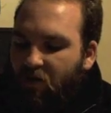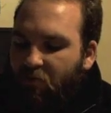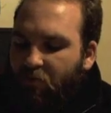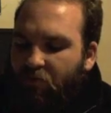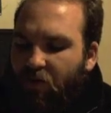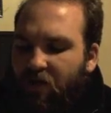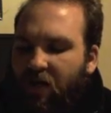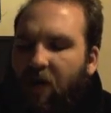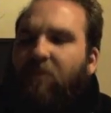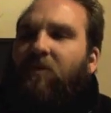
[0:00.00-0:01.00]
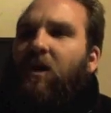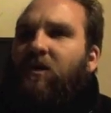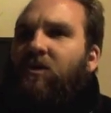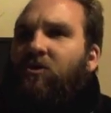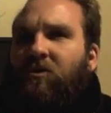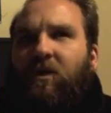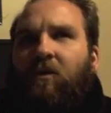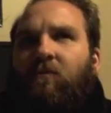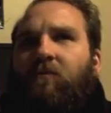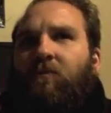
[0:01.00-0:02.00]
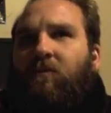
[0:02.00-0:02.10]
but Redcap thought to herself,